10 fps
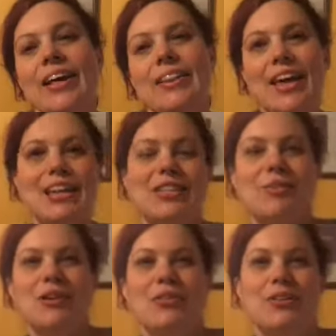Thanks so
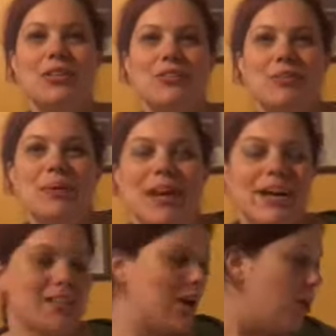much for doing this with me,
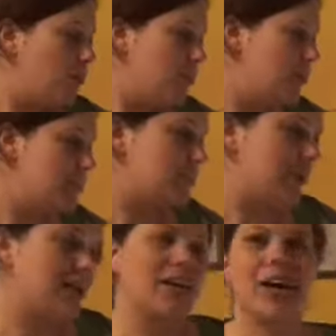guys. I hope you
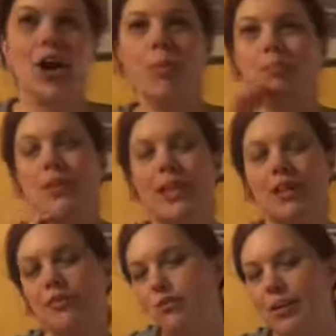enjoyed it. I hope that
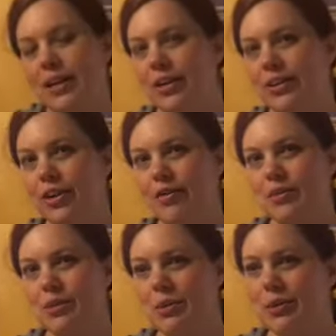if you've been at all
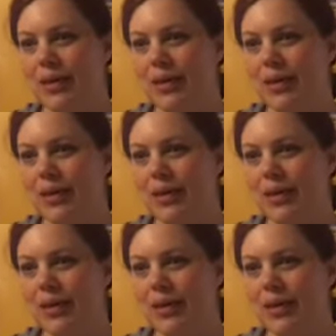nervous about